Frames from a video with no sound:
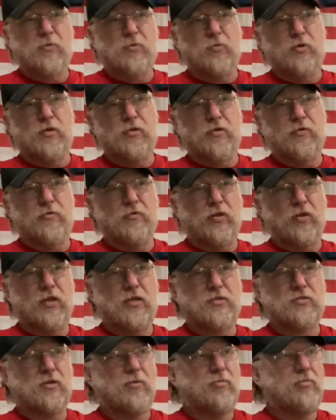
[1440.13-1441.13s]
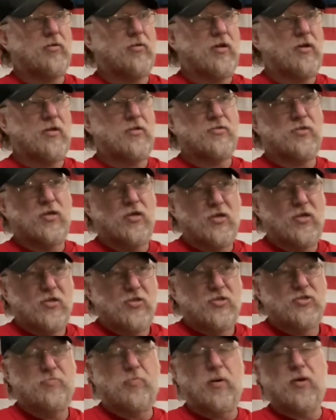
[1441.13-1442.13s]
weather over the last couple of days.
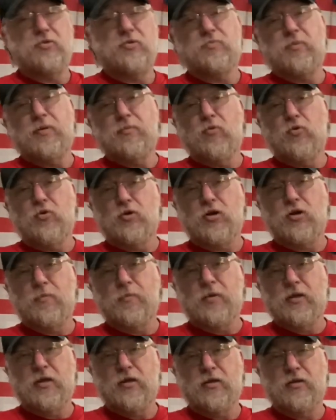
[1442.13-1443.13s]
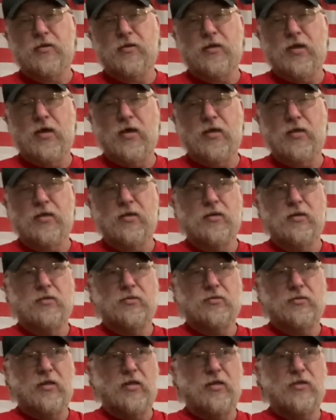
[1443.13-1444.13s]
Supposed to be more coming in today.
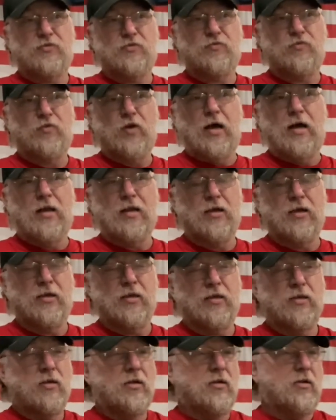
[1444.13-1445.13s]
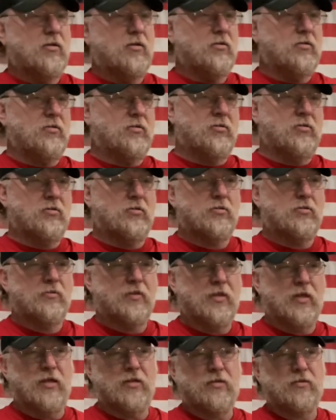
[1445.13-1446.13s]
Today is Friday.
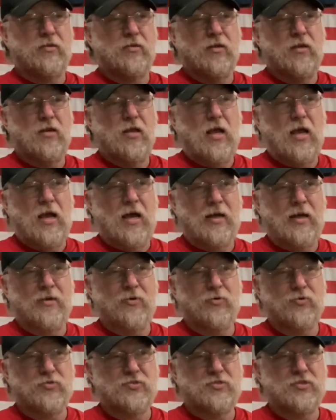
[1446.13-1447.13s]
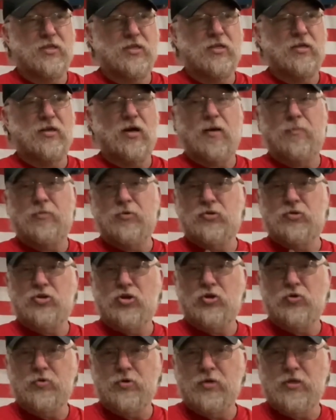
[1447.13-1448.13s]
That I don't see an
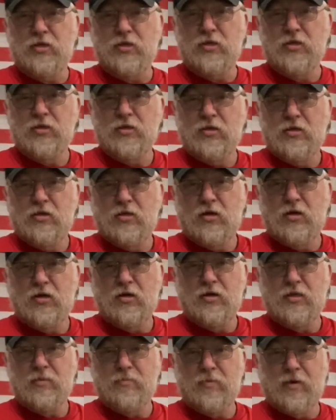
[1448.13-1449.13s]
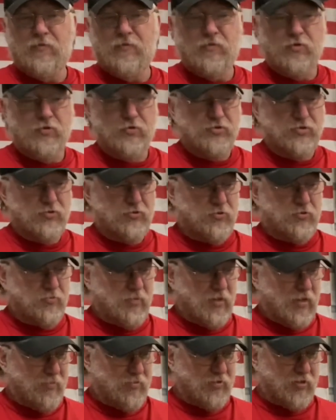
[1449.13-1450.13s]
opportunity in my future to
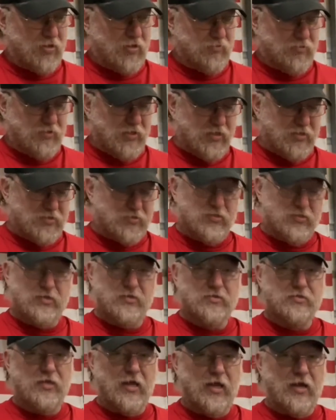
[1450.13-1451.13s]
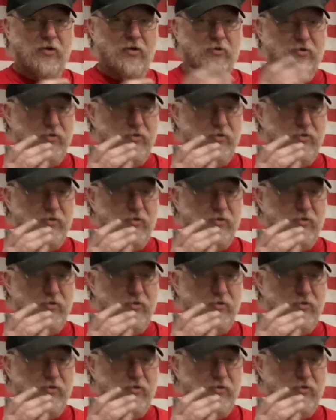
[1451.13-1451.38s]
be able to go test this. Now,